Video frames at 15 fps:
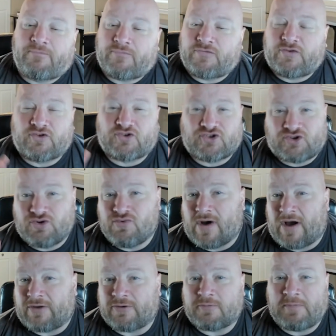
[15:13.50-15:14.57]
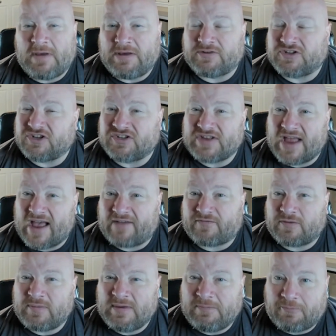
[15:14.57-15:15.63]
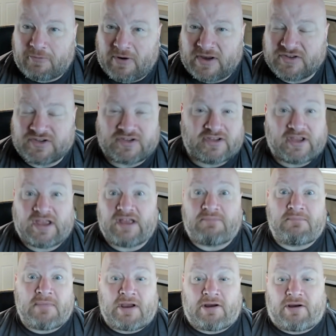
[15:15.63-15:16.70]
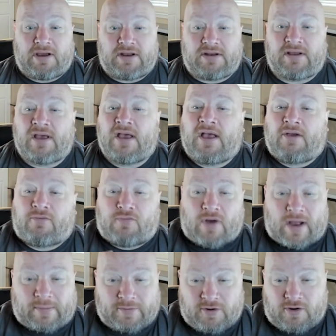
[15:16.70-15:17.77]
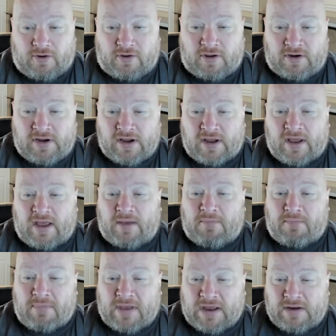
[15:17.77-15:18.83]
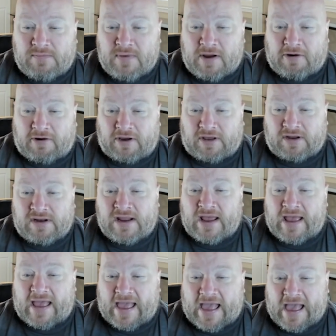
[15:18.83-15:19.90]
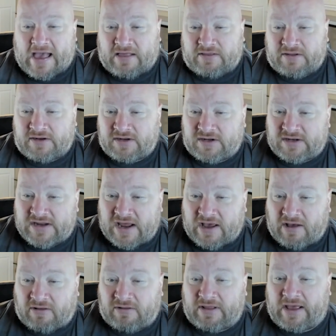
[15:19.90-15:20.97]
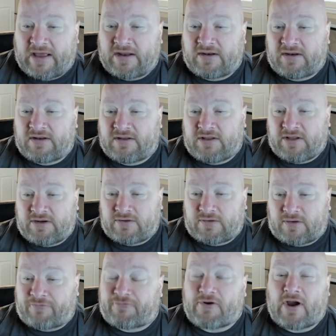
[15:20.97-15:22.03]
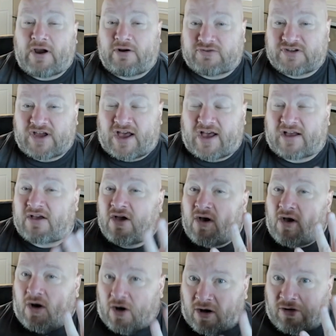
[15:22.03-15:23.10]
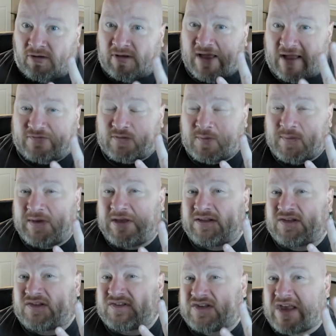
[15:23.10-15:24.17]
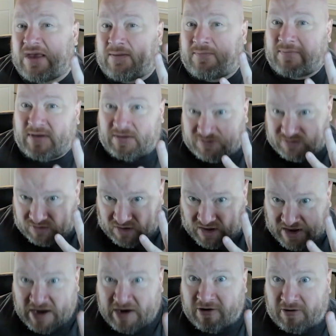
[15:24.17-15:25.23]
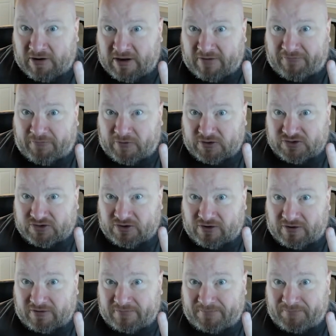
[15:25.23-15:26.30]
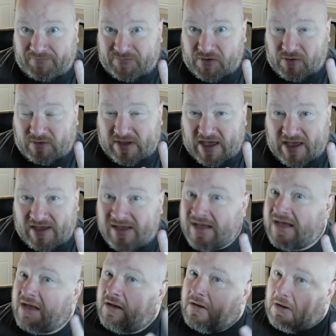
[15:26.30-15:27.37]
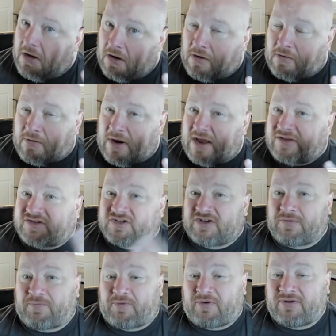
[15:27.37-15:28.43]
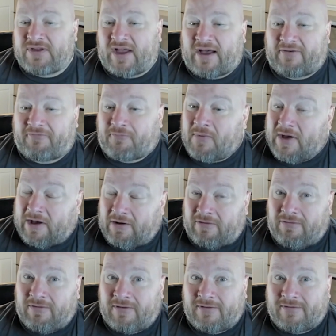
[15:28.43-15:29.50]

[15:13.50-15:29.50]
there's two other pieces that have to be present to get married. Robin Hood, Maid Marian, Elena Dale, and little Friar Tuck all have to be in the same area for a turn. Okay? All right, simple enough. Well,